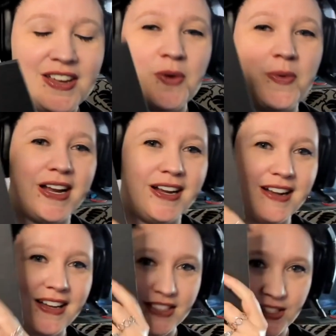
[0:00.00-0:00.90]
When I
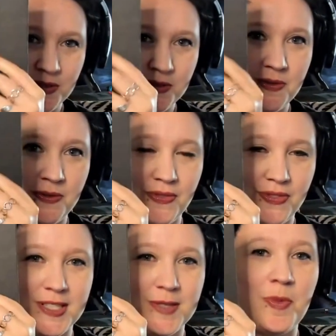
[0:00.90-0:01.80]
got to
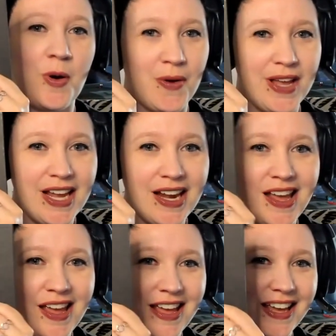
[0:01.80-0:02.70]
this point,
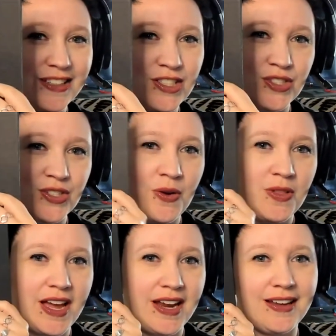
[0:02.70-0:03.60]
it's so
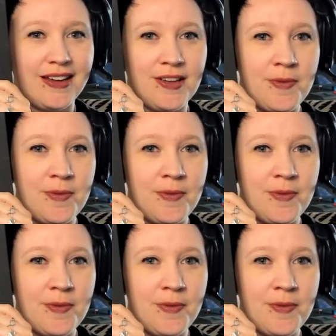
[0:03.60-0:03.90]
like,